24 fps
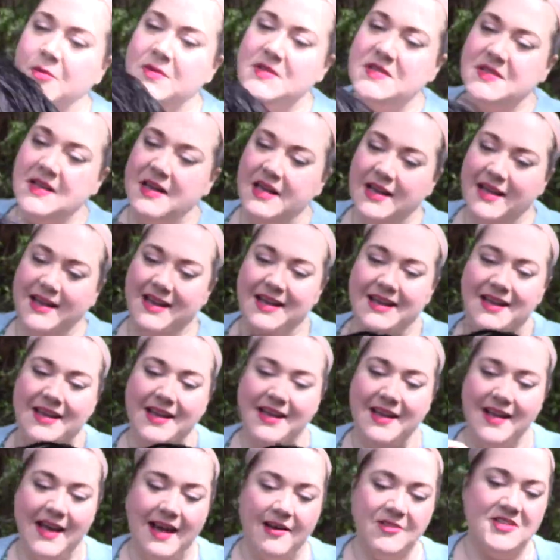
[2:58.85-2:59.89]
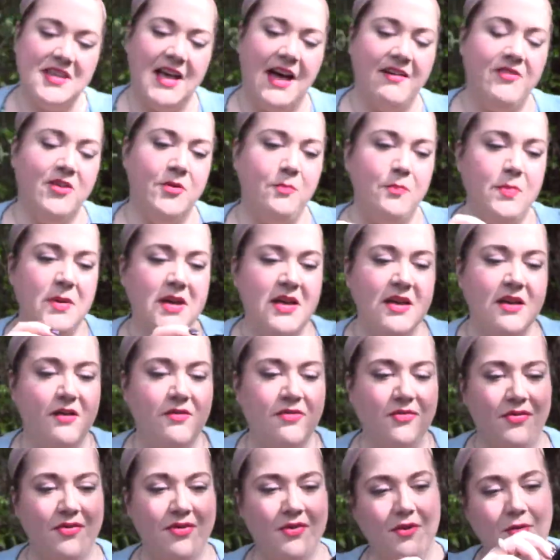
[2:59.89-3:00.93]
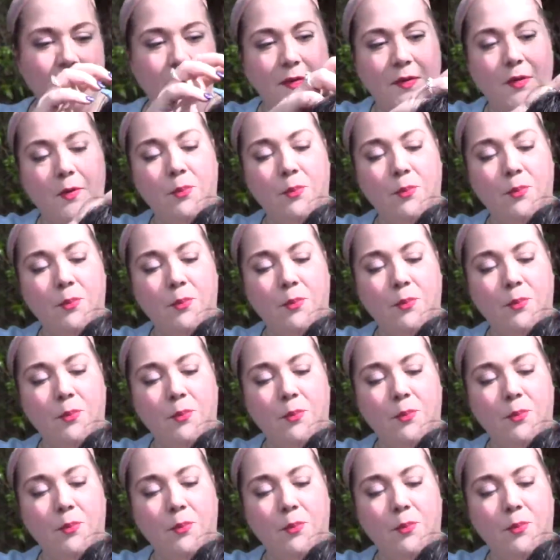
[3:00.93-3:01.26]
was, uh, I was having a beef with